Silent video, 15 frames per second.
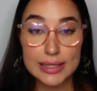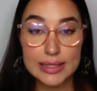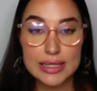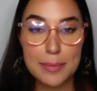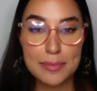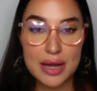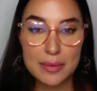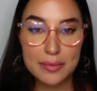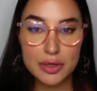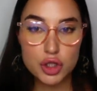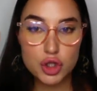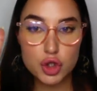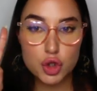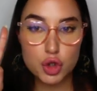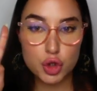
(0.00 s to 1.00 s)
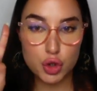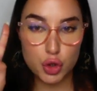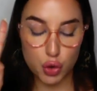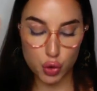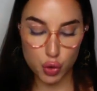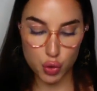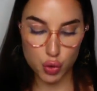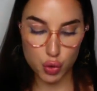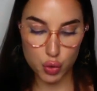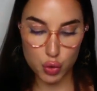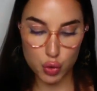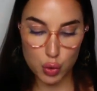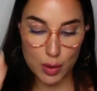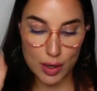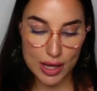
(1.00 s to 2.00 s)
Tip number
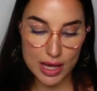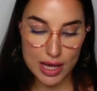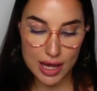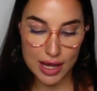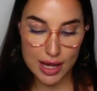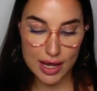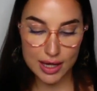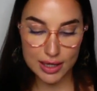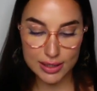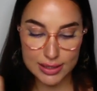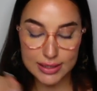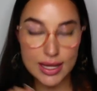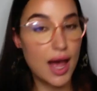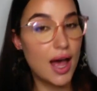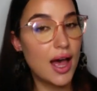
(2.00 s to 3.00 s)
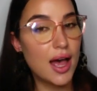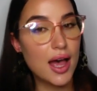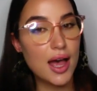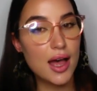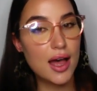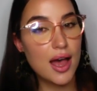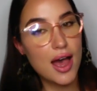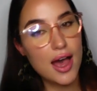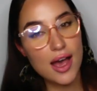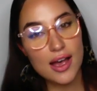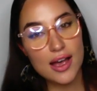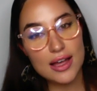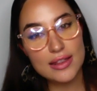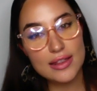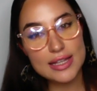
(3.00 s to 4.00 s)
2 is
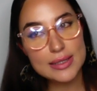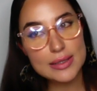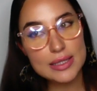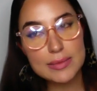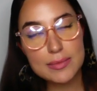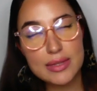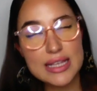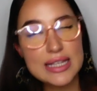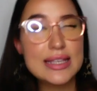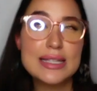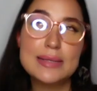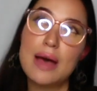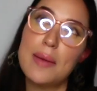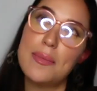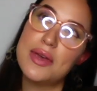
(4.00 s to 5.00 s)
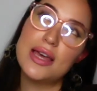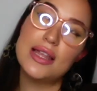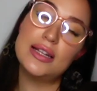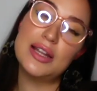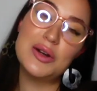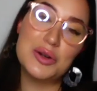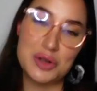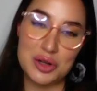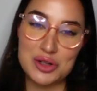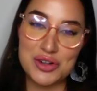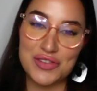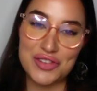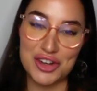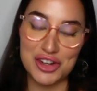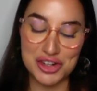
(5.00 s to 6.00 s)
this might be a little
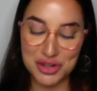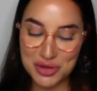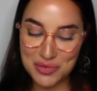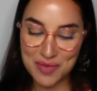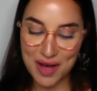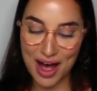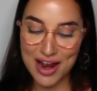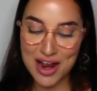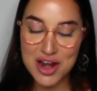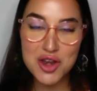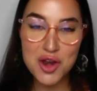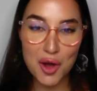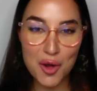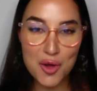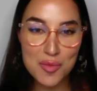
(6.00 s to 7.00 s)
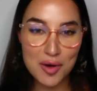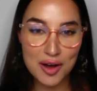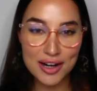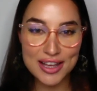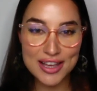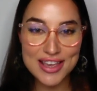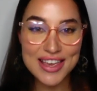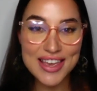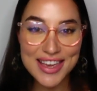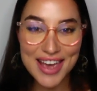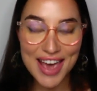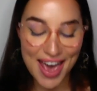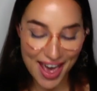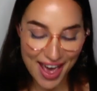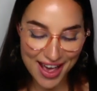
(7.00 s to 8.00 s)
controversial, but nobody
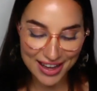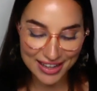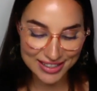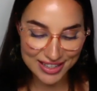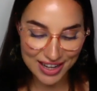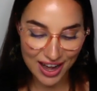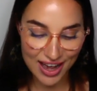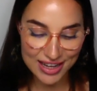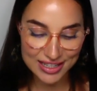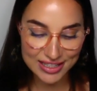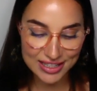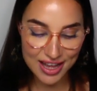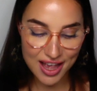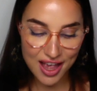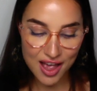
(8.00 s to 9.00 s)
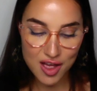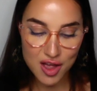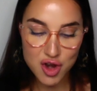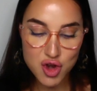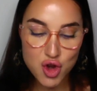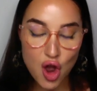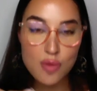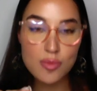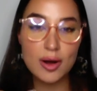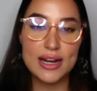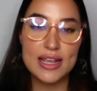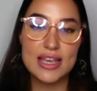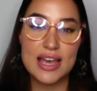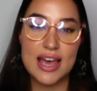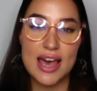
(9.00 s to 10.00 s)
cares, guys.
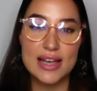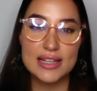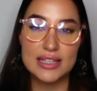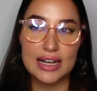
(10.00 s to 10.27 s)
Nobody cares.